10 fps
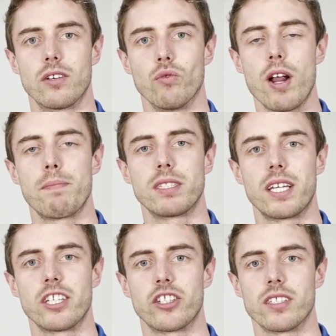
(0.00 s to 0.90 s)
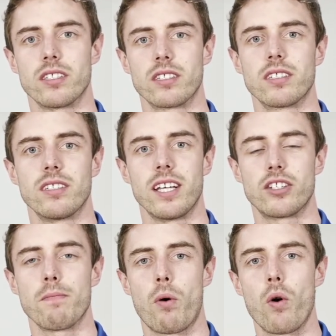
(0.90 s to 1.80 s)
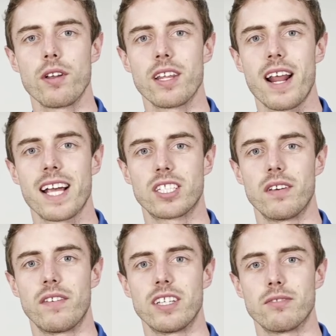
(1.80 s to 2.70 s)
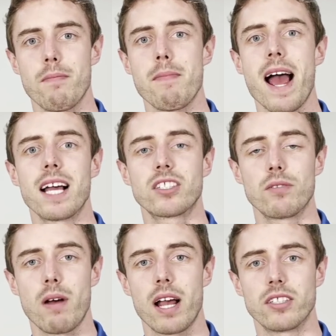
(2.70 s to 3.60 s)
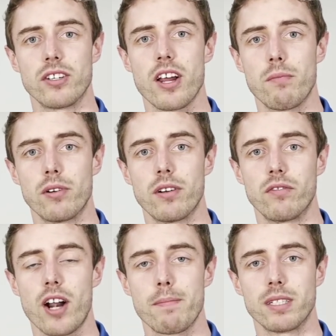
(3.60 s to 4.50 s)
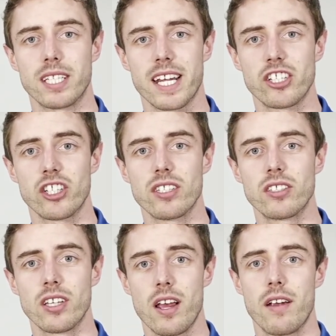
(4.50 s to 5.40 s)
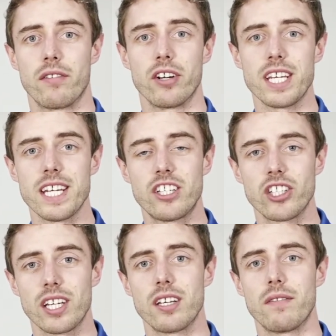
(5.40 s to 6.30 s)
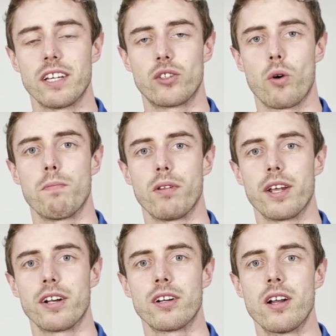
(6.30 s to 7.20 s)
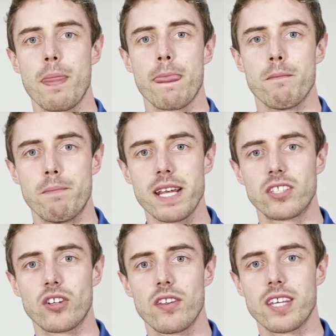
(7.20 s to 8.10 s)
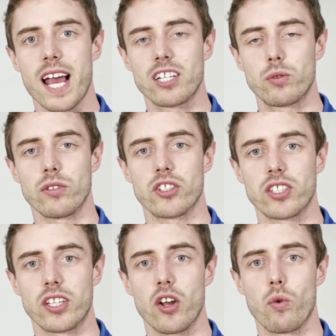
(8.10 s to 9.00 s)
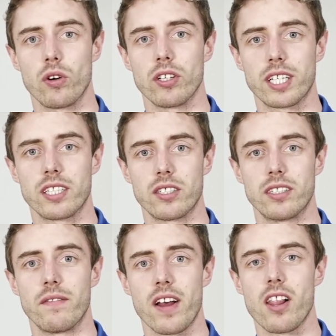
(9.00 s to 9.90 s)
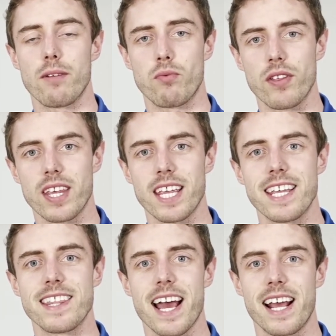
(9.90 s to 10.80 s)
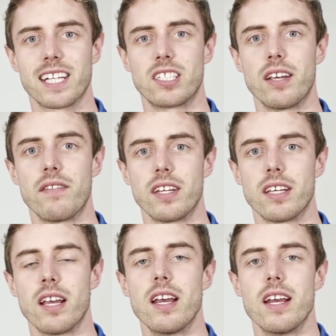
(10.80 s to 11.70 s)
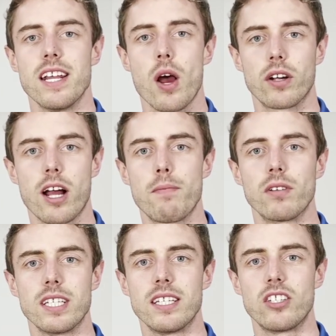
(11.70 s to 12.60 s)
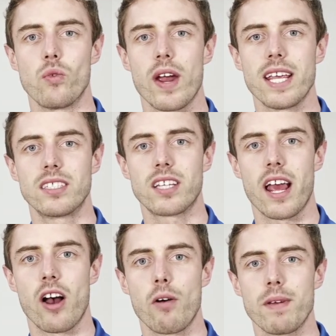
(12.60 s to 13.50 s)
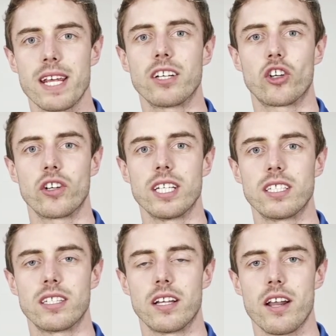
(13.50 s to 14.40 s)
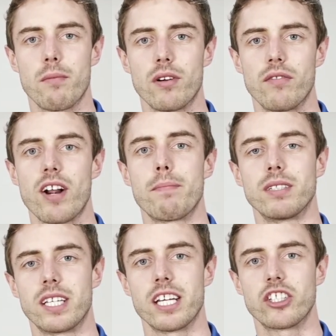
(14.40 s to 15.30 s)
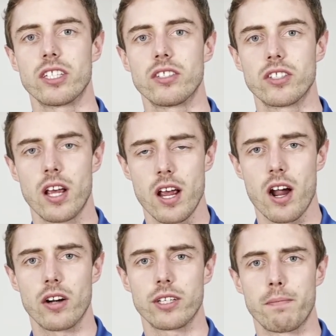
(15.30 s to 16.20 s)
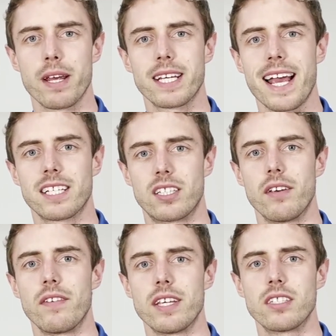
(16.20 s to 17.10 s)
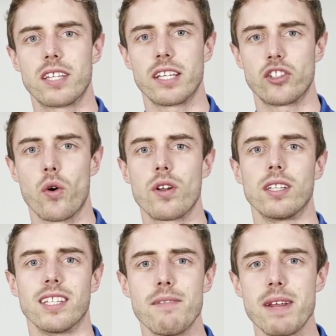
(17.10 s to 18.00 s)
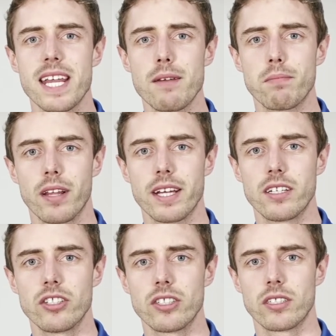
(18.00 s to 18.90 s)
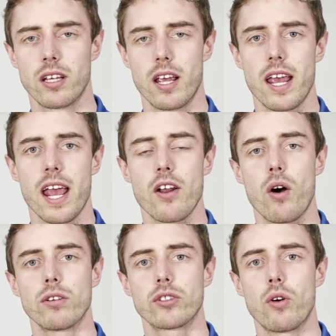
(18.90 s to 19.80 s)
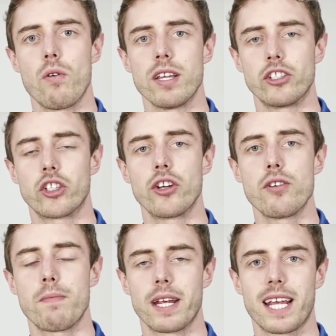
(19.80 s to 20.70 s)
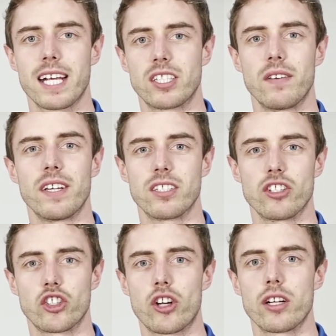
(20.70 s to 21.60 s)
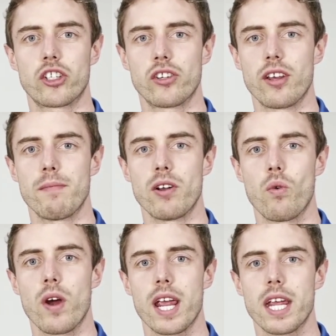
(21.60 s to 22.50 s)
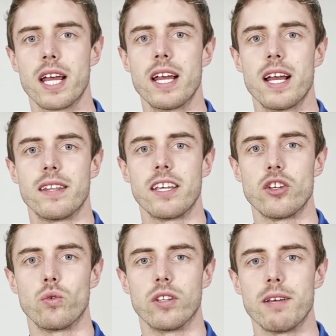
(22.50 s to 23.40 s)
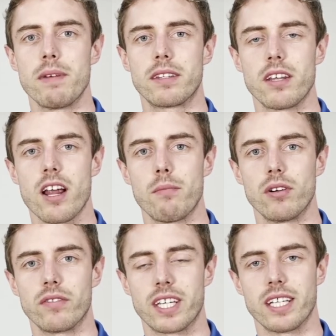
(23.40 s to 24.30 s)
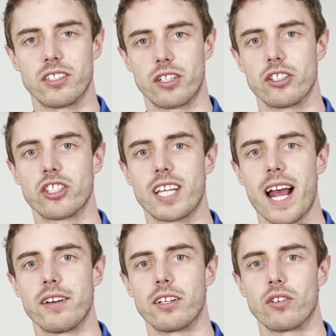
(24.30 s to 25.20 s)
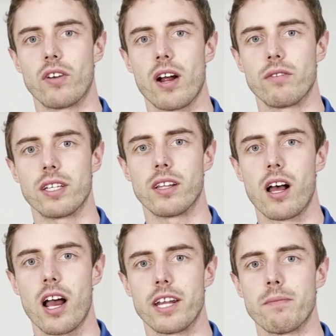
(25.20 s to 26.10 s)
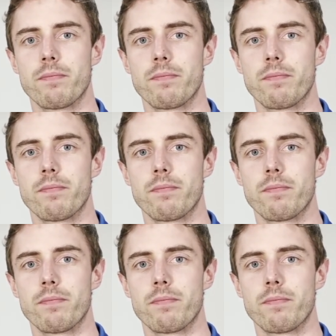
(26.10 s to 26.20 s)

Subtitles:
Repetitions. It's important that activities maximize the number of repetitions for each individual player based on the actual skill we're looking to develop within that activity. Now, a couple easy ways to help increase the number of repetitions are to pick activities that don't eliminate players, and also ensure you pick activities and structure them in a way that you limit the number of kids that are standing around in line.